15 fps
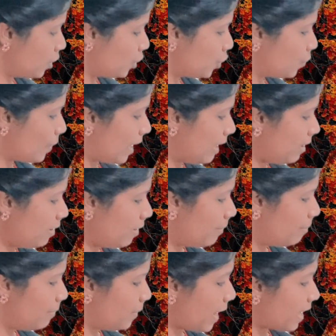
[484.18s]
12
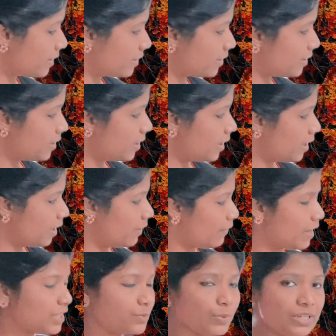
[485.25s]
plus,
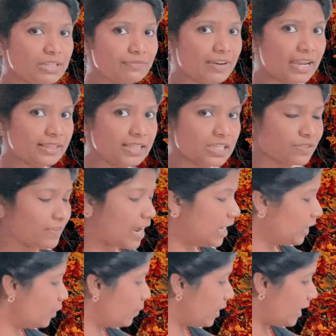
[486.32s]
once we divide this
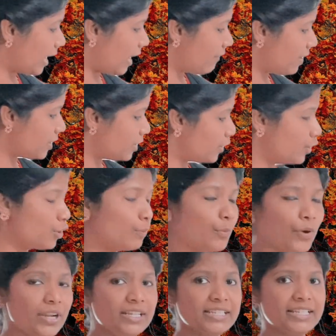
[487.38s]
value we arrive at
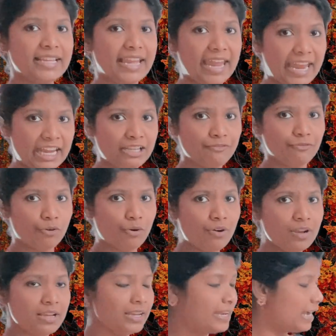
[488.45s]

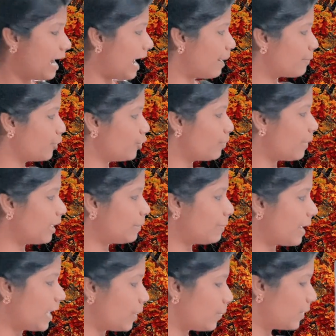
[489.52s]
0.84. I am going to
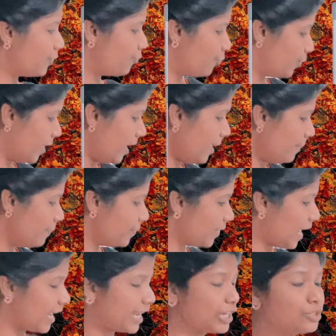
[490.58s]
multiply it with 3.
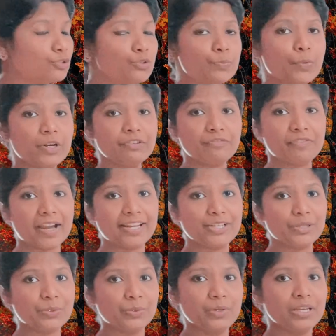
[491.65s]
I get
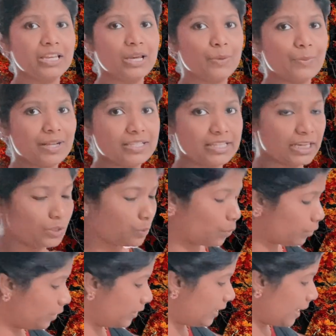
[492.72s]
2.52. Once I
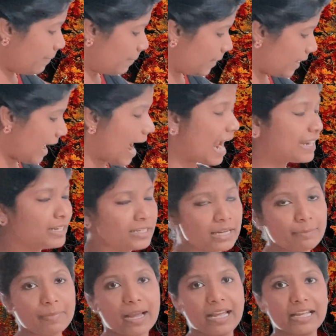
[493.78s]
total it up, add it
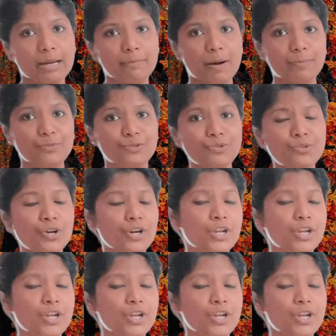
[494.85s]
up, I come up to